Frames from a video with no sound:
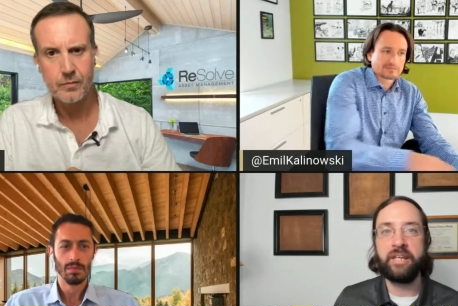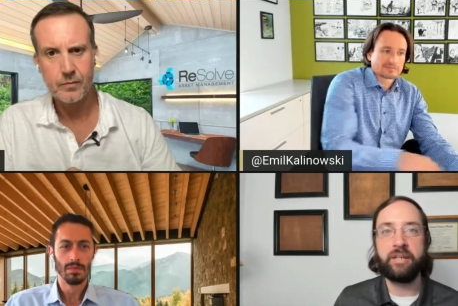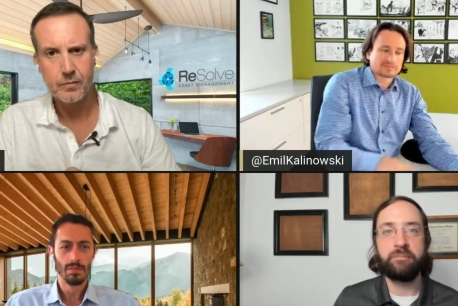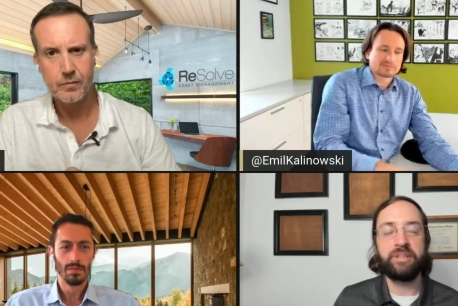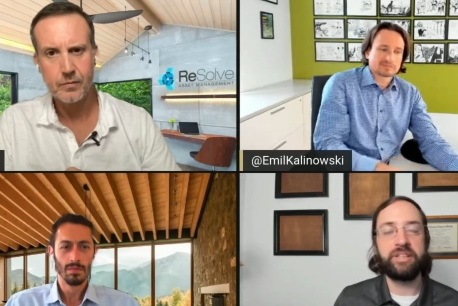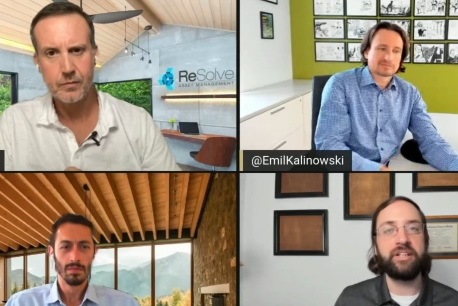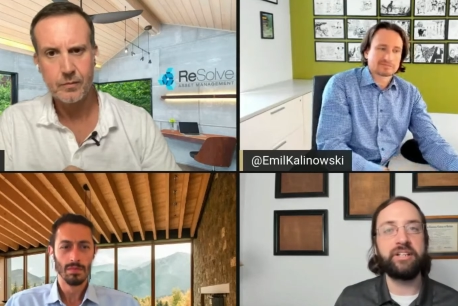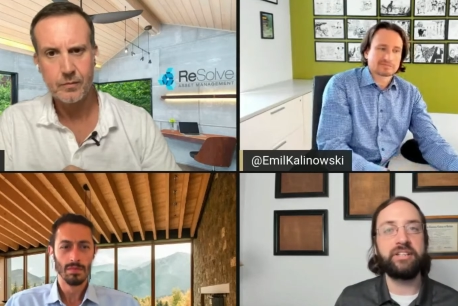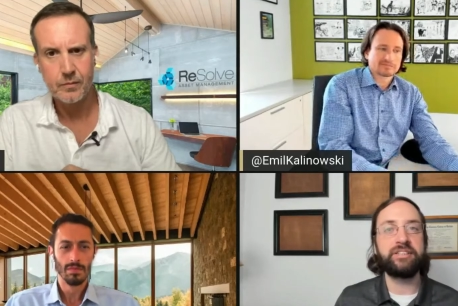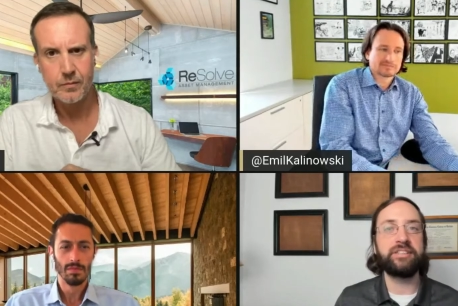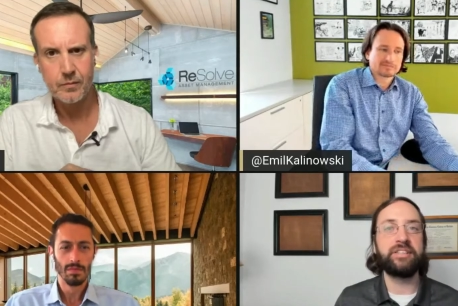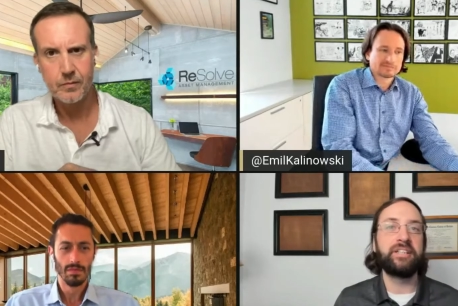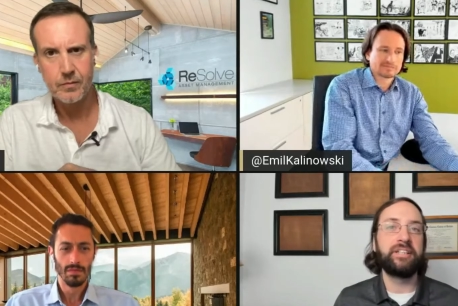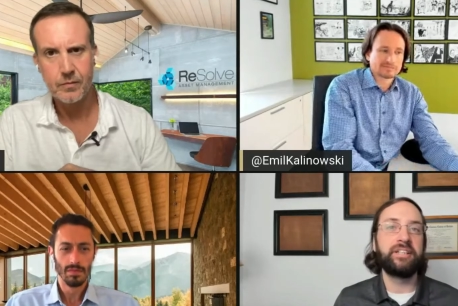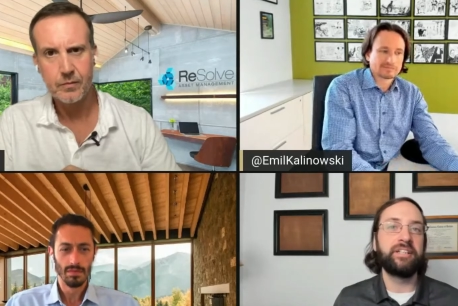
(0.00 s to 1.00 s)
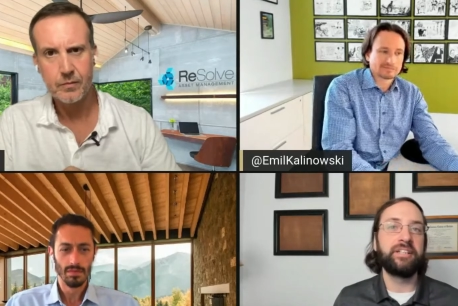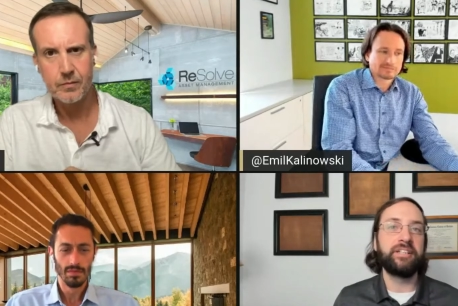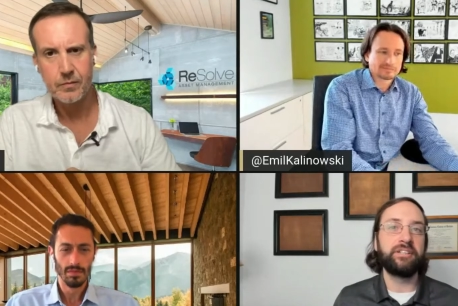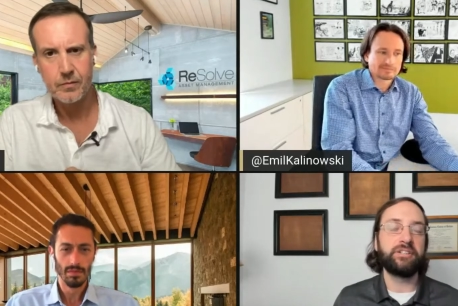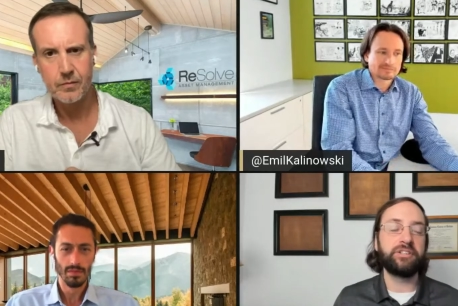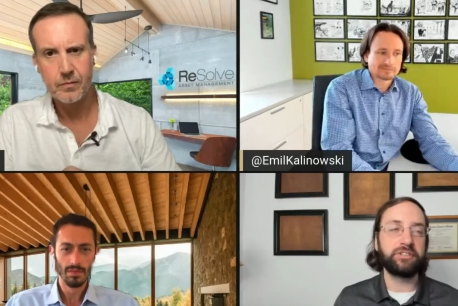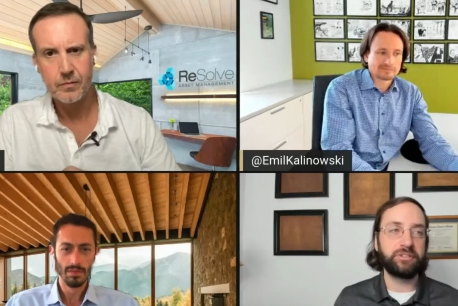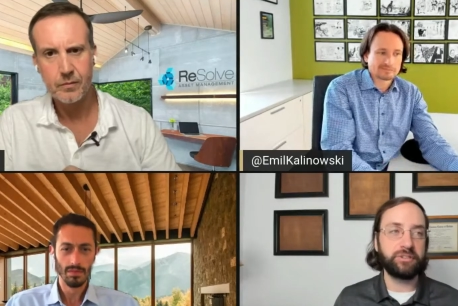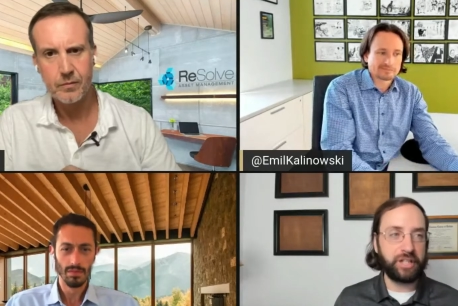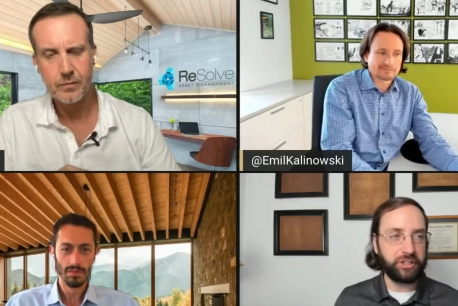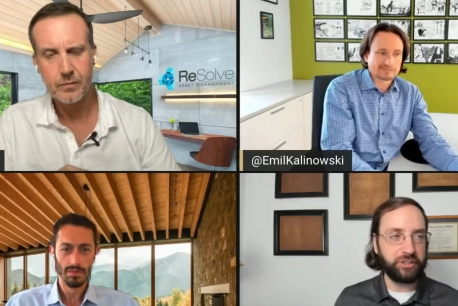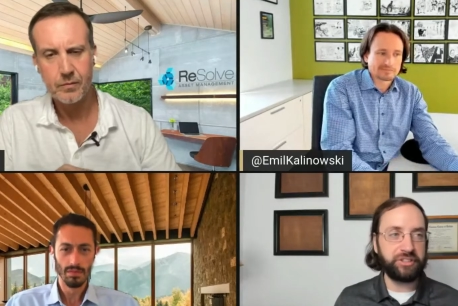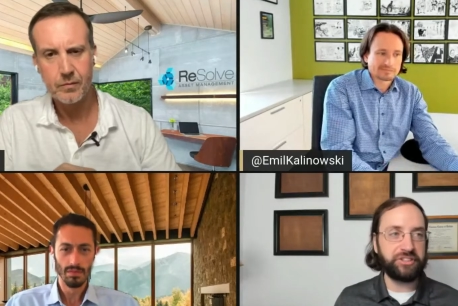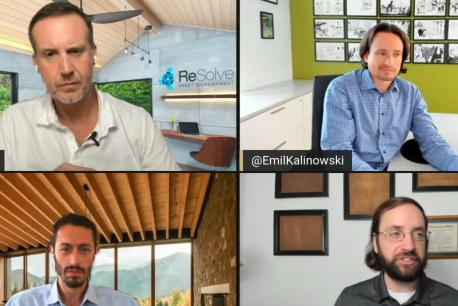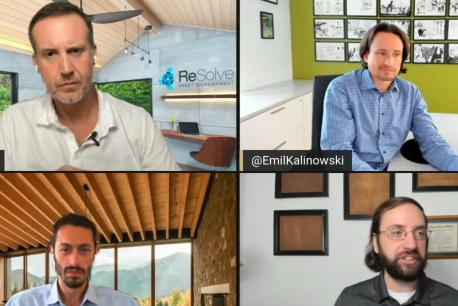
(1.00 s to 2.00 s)
Speaker 1: because
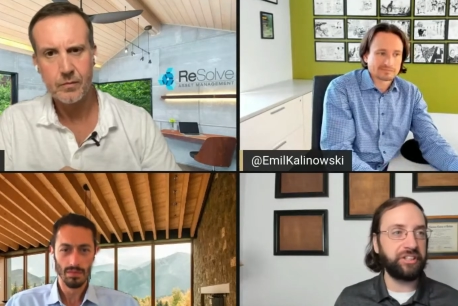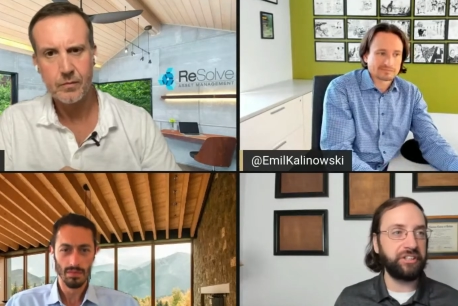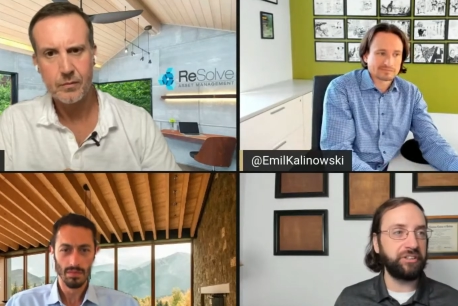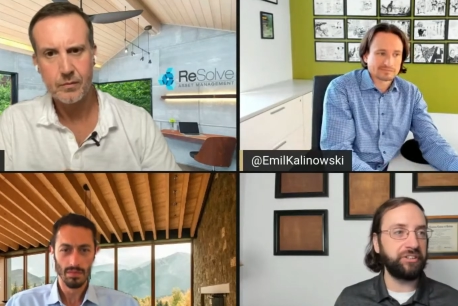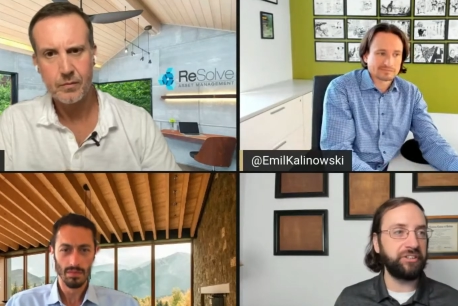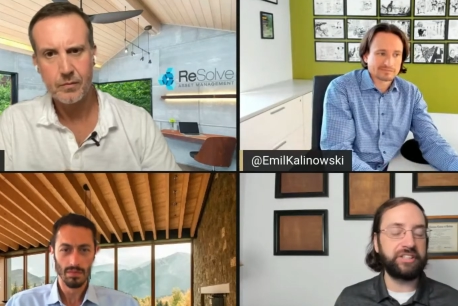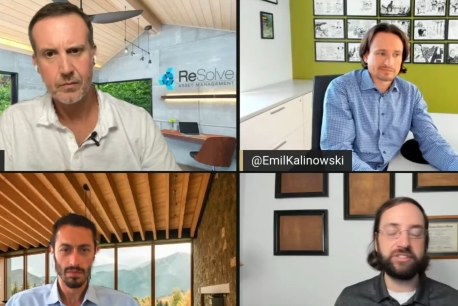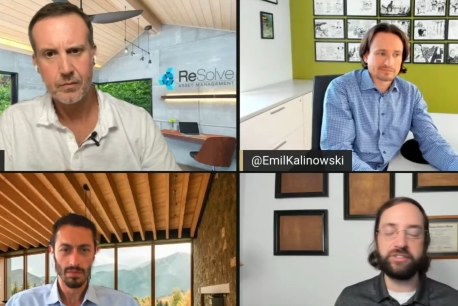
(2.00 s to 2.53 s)
treasury securities